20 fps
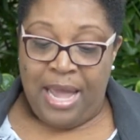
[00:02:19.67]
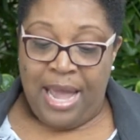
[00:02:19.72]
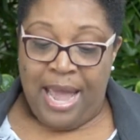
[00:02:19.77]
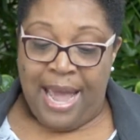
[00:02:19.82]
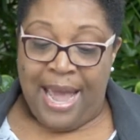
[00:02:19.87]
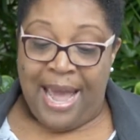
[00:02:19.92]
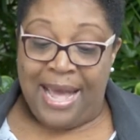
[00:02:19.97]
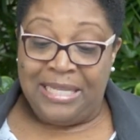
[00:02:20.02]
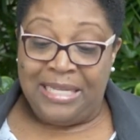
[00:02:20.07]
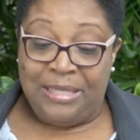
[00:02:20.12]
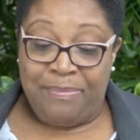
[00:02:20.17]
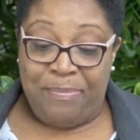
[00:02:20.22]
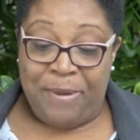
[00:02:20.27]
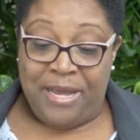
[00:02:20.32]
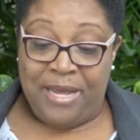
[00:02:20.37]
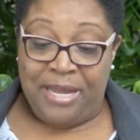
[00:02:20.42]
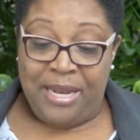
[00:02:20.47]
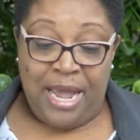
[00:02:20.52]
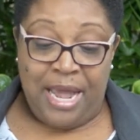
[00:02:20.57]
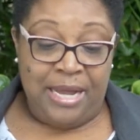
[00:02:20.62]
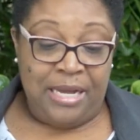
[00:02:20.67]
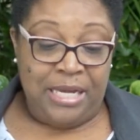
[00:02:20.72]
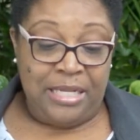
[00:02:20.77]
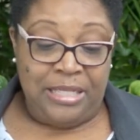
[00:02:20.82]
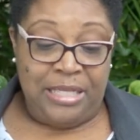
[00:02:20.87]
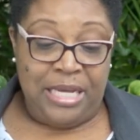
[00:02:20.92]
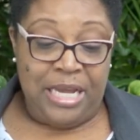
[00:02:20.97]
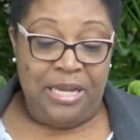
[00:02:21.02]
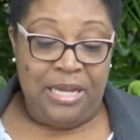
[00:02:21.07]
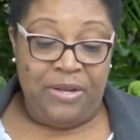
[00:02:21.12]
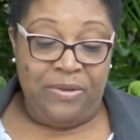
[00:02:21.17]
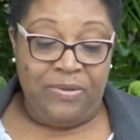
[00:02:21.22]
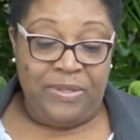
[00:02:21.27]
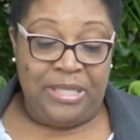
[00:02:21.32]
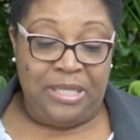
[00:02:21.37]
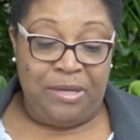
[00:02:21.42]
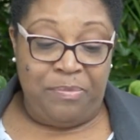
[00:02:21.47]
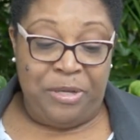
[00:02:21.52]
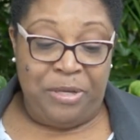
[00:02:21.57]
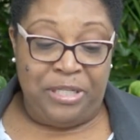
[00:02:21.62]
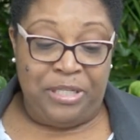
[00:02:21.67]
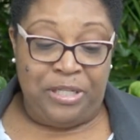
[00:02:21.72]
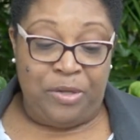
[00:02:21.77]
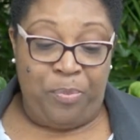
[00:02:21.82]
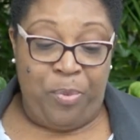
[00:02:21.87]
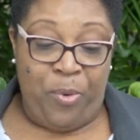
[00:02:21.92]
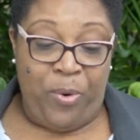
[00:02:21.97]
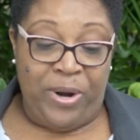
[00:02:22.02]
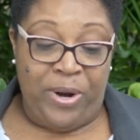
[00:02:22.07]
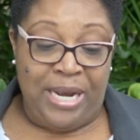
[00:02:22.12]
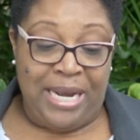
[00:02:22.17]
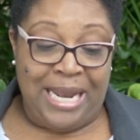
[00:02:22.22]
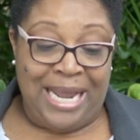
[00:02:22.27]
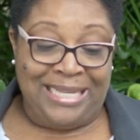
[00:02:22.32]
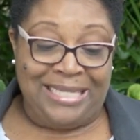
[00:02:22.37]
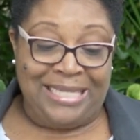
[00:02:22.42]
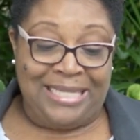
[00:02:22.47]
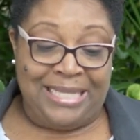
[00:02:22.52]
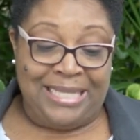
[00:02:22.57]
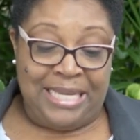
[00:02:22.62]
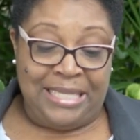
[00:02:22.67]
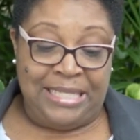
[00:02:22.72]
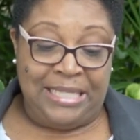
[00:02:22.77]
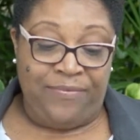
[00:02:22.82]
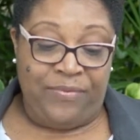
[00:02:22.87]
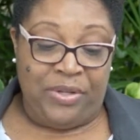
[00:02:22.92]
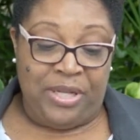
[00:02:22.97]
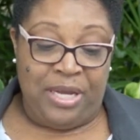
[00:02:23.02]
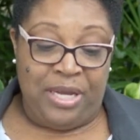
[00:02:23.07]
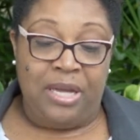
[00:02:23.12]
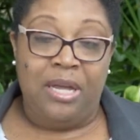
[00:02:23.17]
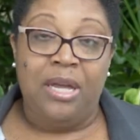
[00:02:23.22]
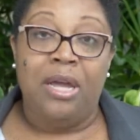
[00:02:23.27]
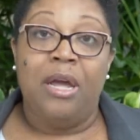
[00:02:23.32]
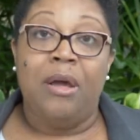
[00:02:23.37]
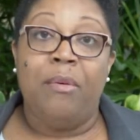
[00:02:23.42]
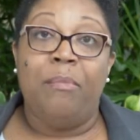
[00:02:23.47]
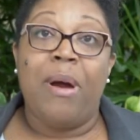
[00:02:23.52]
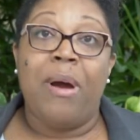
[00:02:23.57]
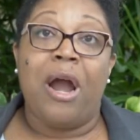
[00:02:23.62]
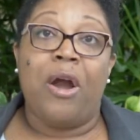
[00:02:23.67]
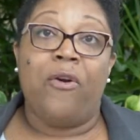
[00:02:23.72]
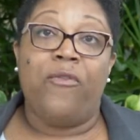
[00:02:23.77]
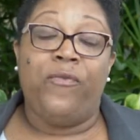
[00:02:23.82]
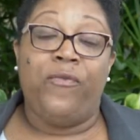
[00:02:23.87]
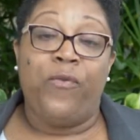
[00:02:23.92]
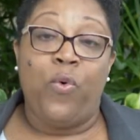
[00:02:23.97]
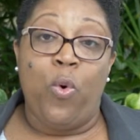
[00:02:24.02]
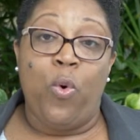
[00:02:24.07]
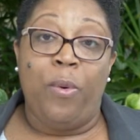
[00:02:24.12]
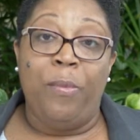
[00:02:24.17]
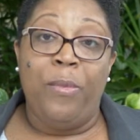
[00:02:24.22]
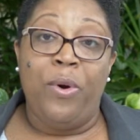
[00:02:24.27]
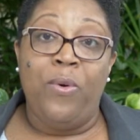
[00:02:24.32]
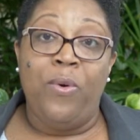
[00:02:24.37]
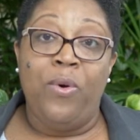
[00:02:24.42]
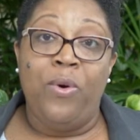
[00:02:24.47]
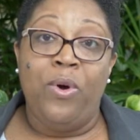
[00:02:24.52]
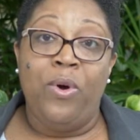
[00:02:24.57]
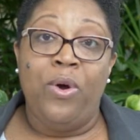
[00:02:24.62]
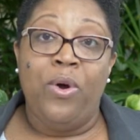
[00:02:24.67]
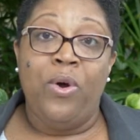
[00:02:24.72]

has been and continues to be supported extensively by our formal,